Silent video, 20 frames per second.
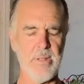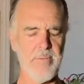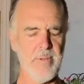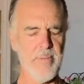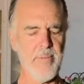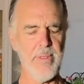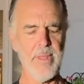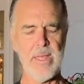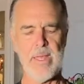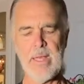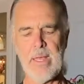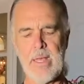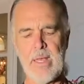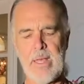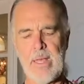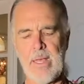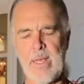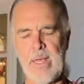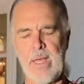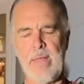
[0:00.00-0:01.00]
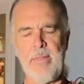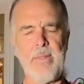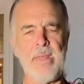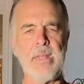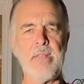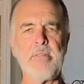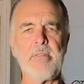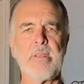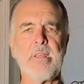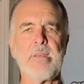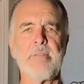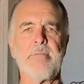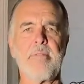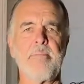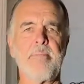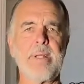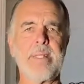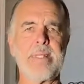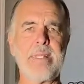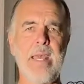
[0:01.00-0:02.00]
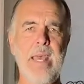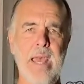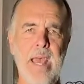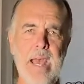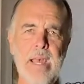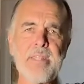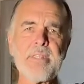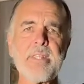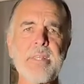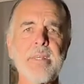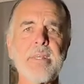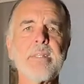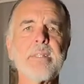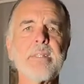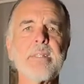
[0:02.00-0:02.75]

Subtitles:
of it, and then you give them a task,